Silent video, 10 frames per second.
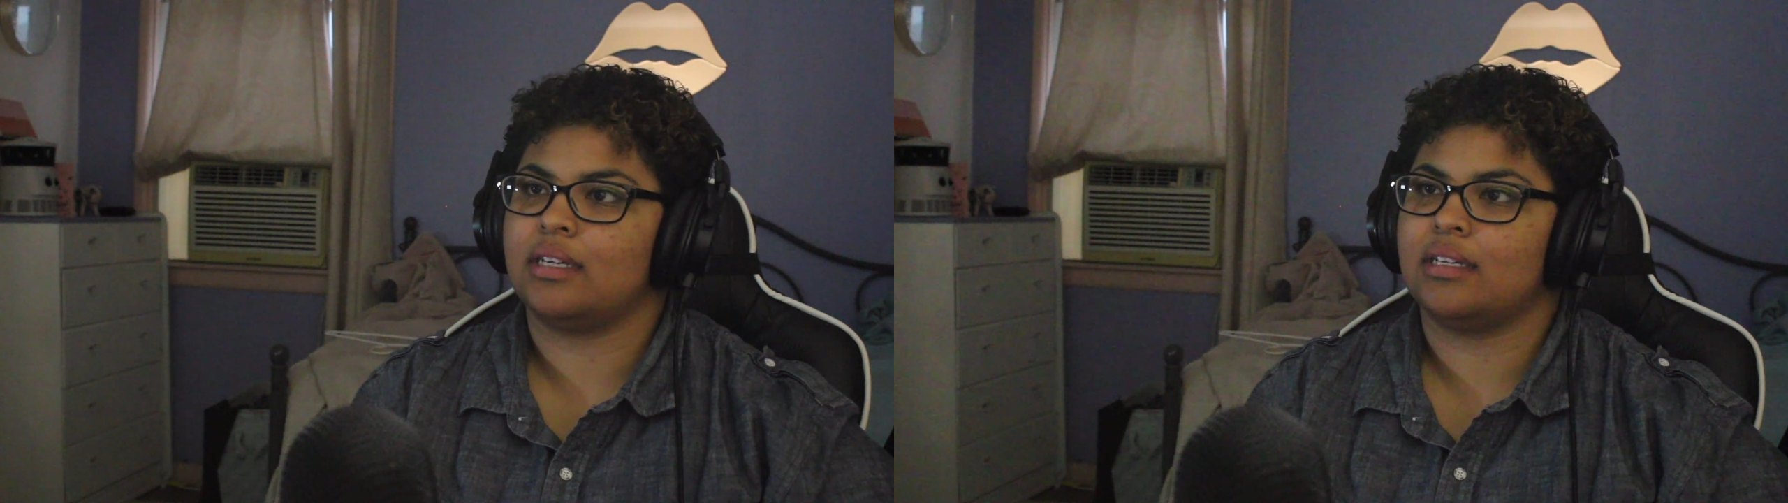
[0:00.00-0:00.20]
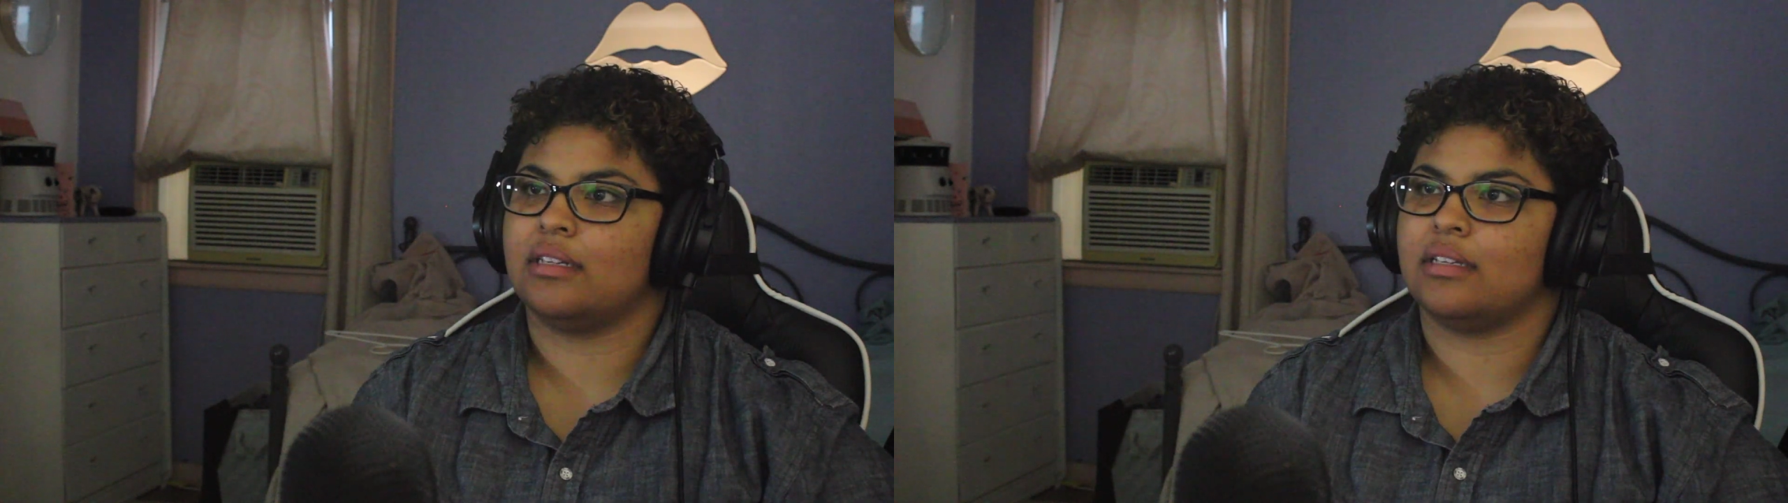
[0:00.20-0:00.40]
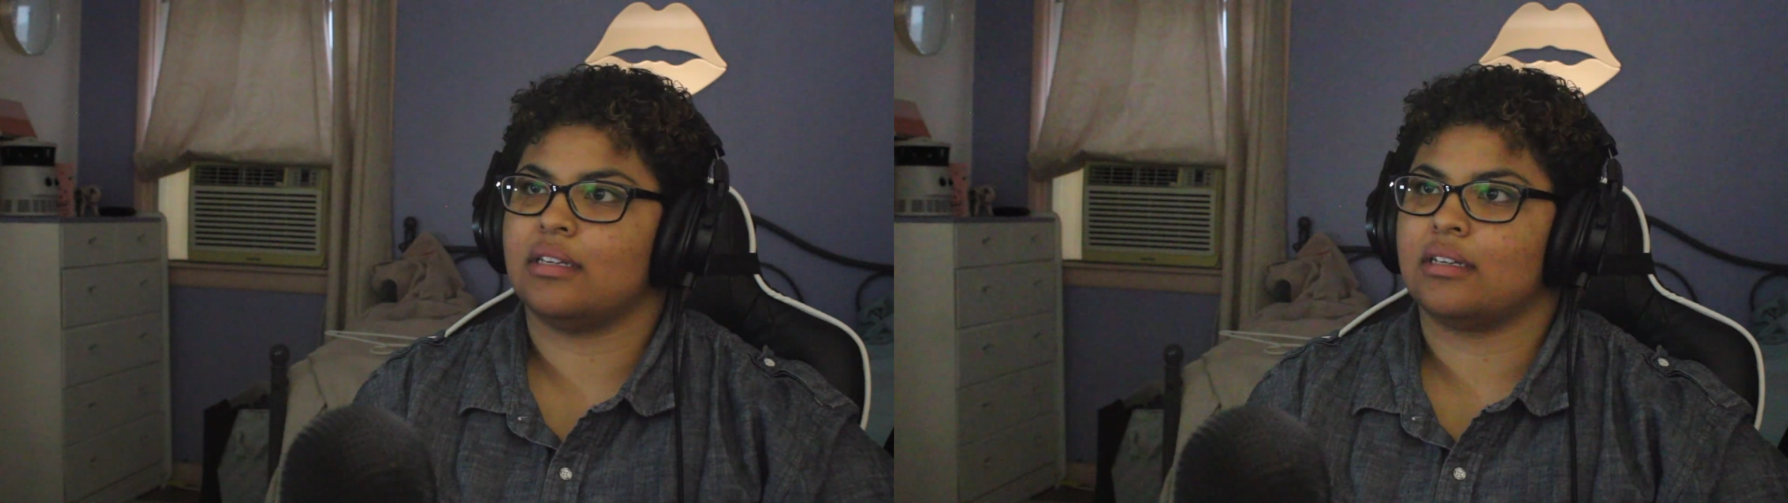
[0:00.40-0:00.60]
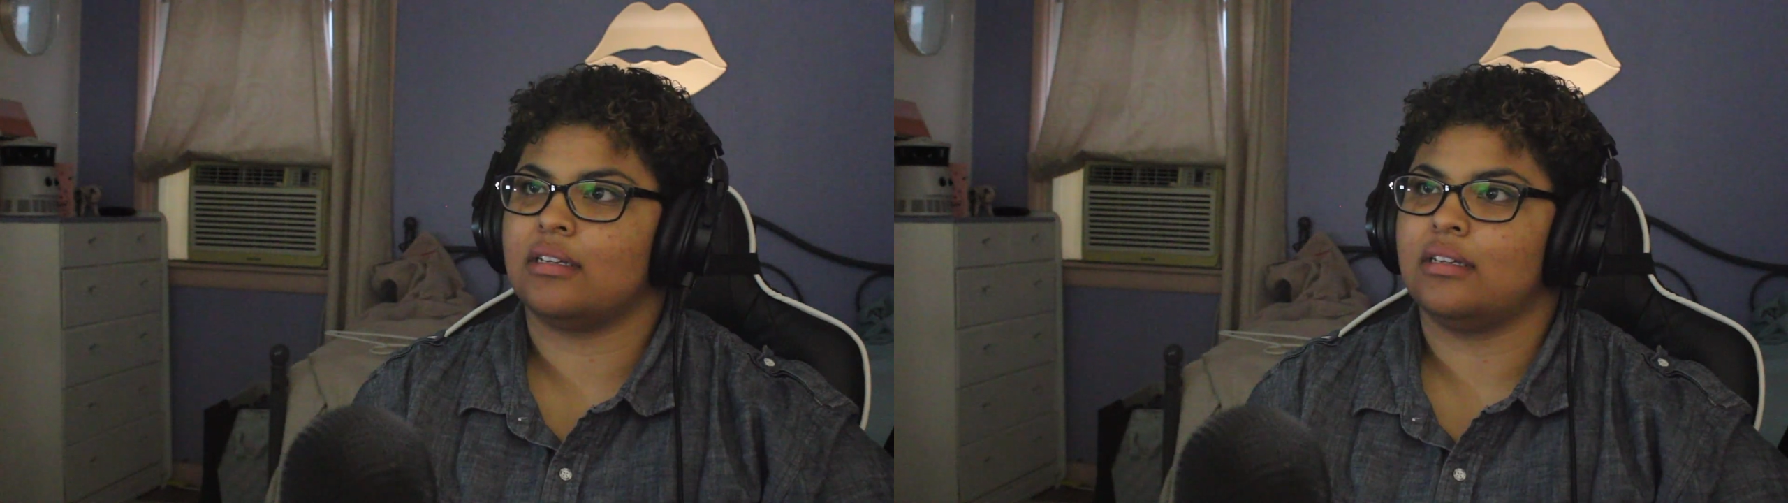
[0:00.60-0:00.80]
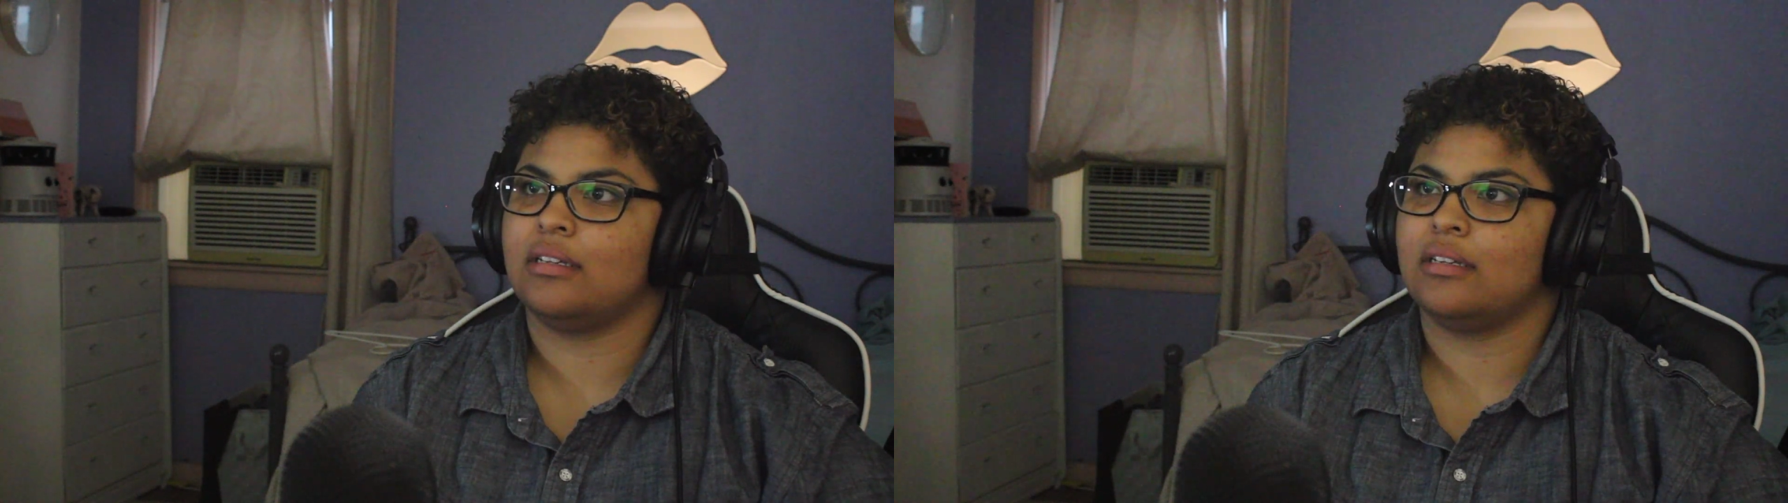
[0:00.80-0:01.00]
Ada
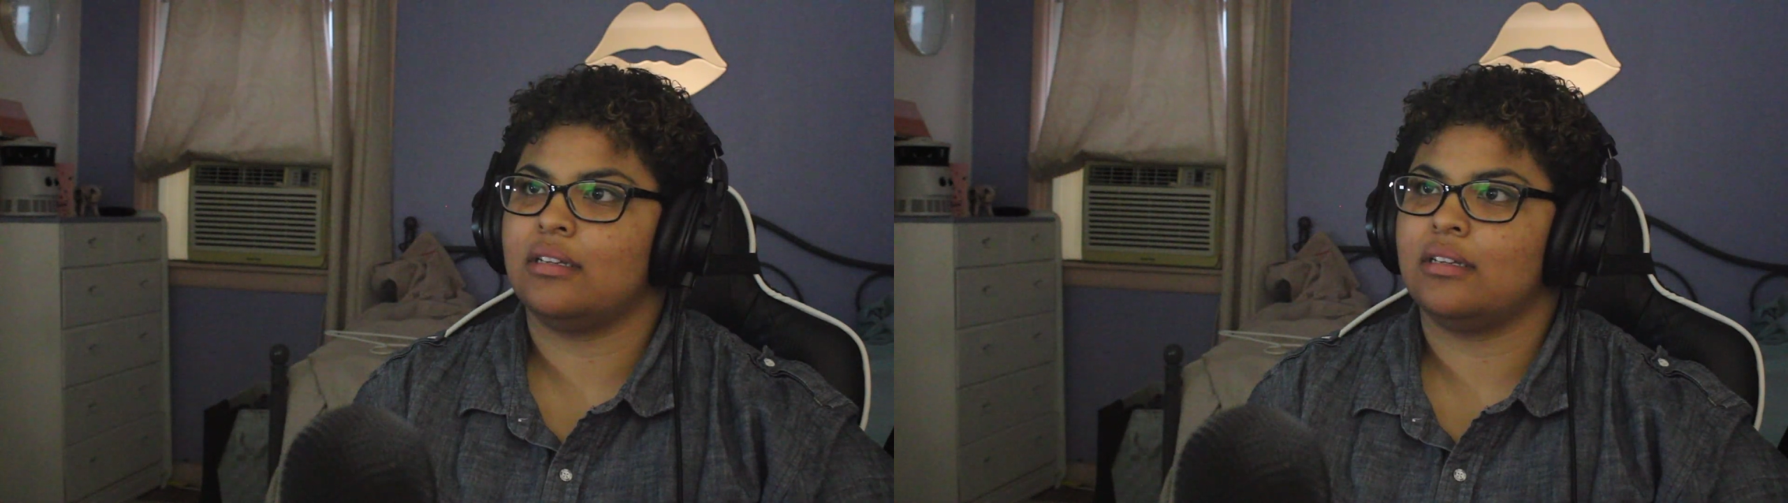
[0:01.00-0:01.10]
thing.